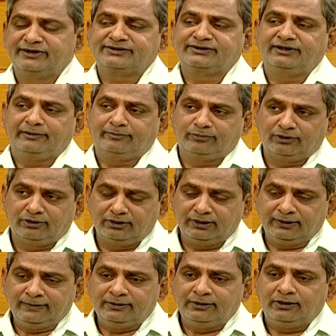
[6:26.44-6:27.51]

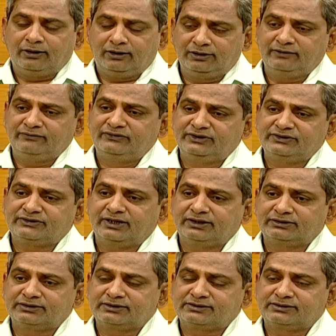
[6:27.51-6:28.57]
Naipaul. All of these
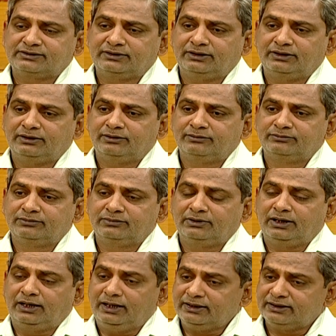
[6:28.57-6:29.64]
writers
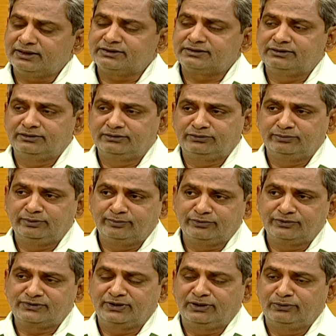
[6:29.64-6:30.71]
are considered to be
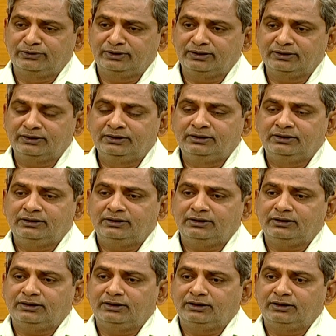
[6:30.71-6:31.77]
post-colonial
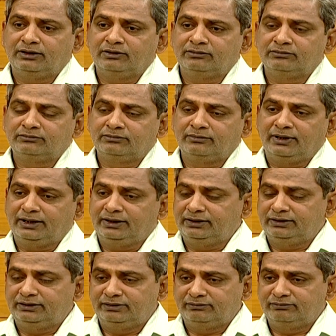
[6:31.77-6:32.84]

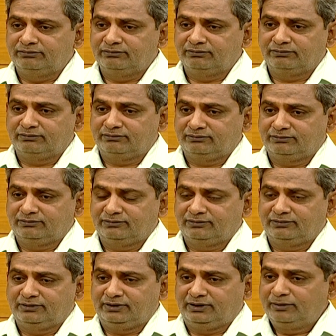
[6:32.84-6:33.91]
by
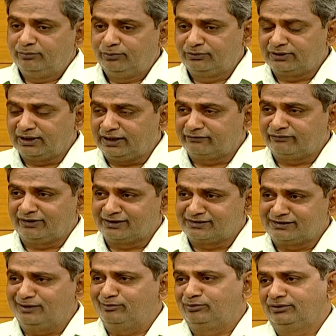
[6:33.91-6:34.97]
a book like, for
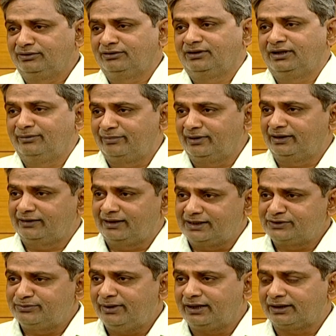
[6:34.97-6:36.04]
example, Empire
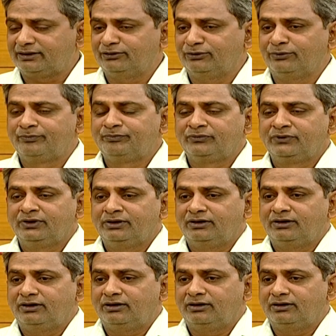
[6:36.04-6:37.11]
Rides Back, you
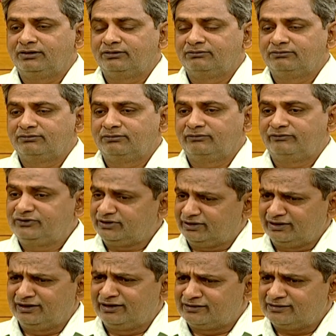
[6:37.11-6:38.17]
know, which
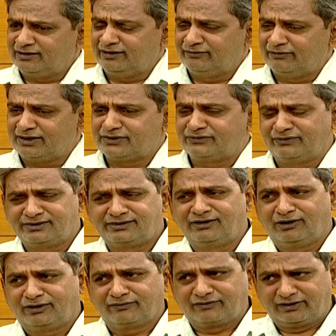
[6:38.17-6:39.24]
in itself has faced a
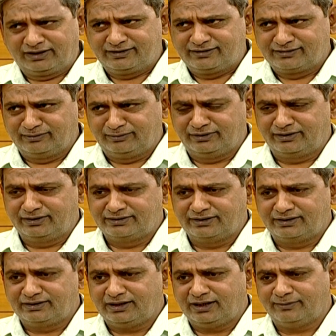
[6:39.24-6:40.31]
lot of criticism in
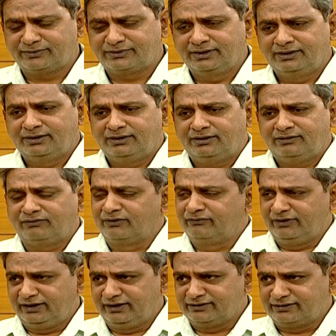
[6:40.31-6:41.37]
recent times for
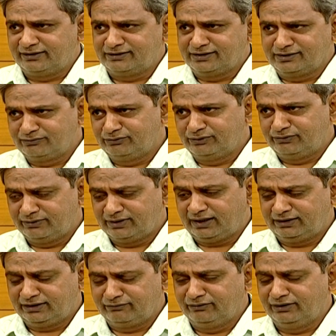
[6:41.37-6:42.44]
various reasons, which we, I
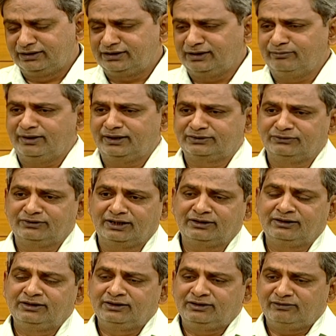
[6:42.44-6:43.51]
think we will come back to that
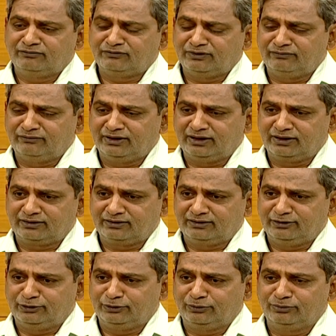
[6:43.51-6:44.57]
when we are,
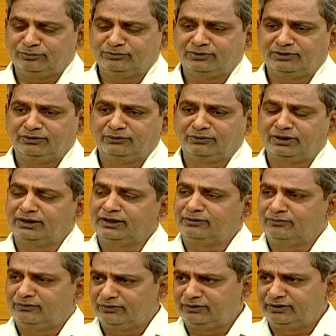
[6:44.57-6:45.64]
you know, looking
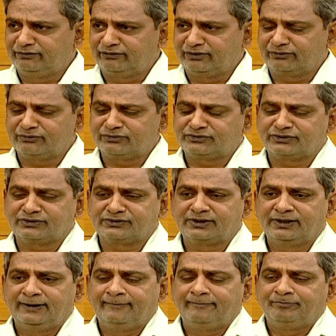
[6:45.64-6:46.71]
at different questions.
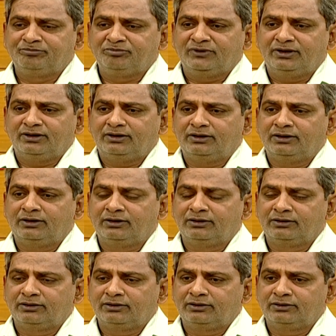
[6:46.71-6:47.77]

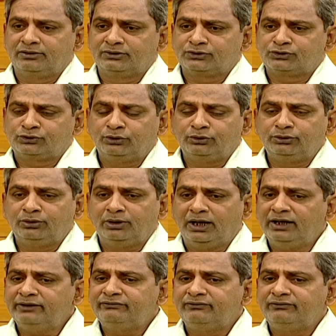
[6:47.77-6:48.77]
So, you have